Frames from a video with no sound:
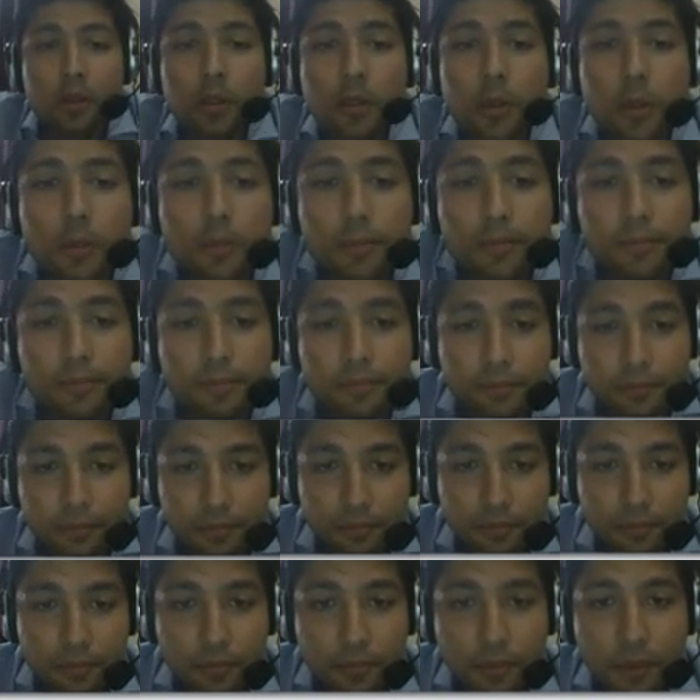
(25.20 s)
So
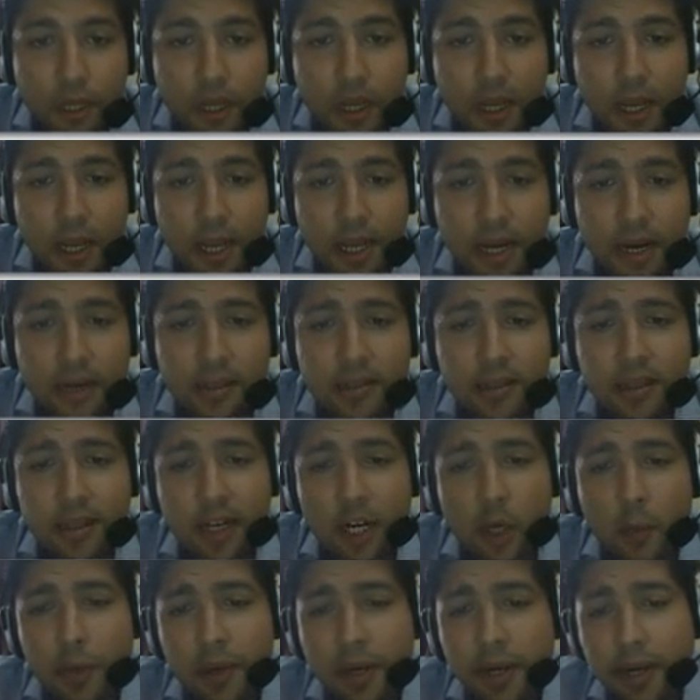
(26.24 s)
energy
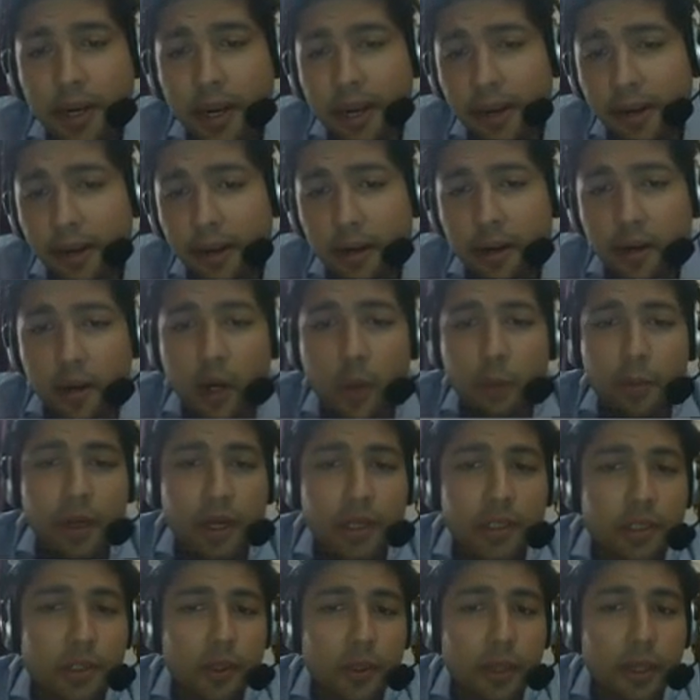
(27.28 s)
cannot be created, cannot be
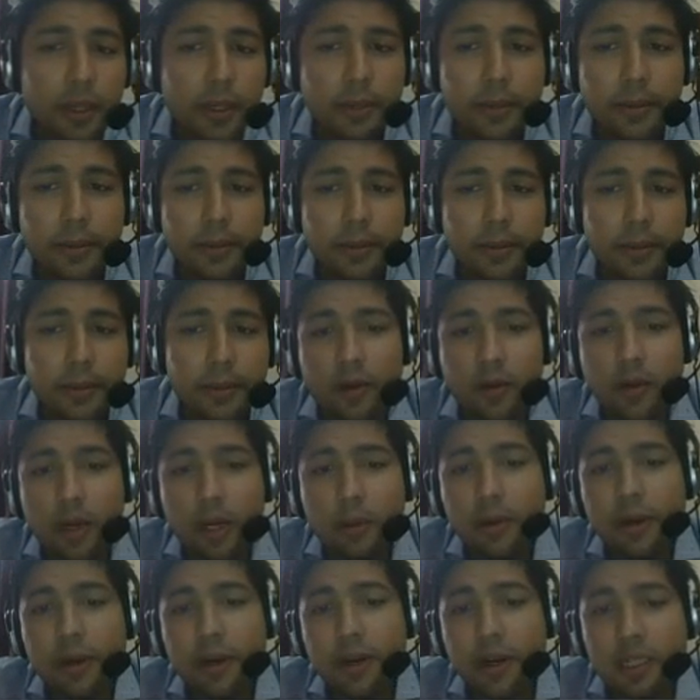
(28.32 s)
destroyed. It can only
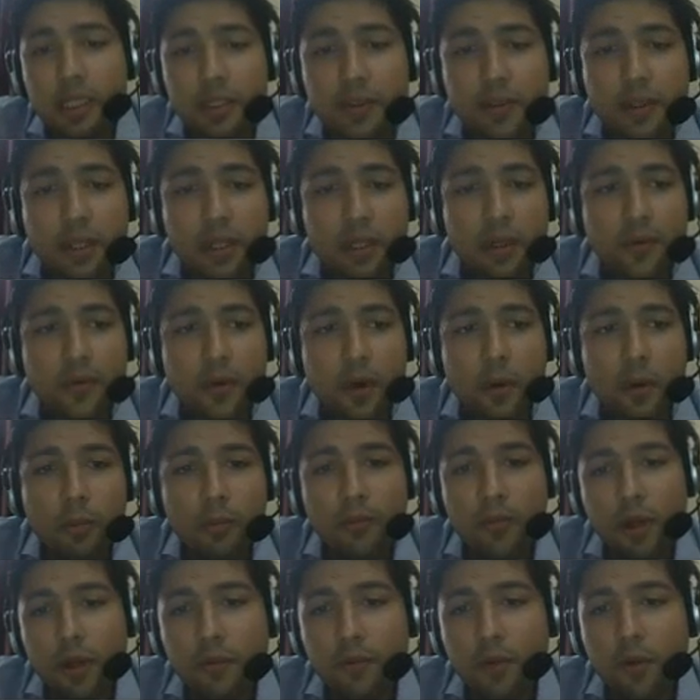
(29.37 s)
be transferred from
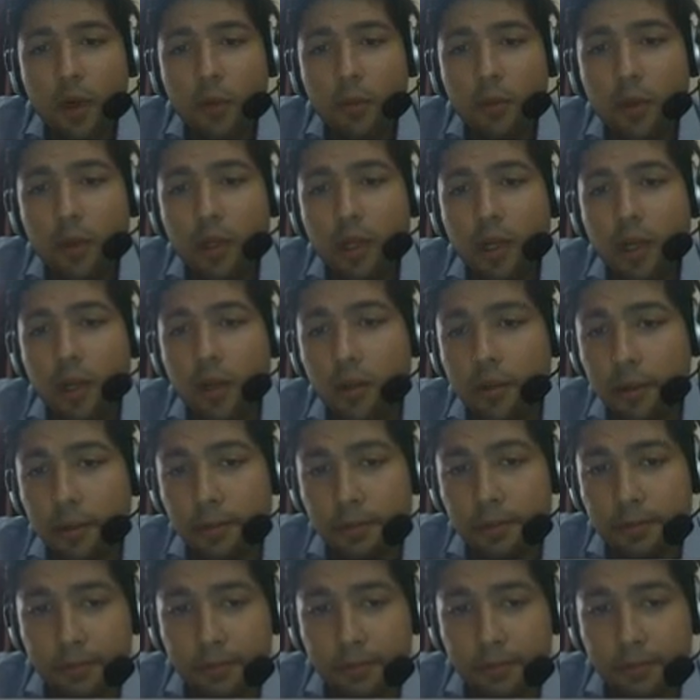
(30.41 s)
one form to the another.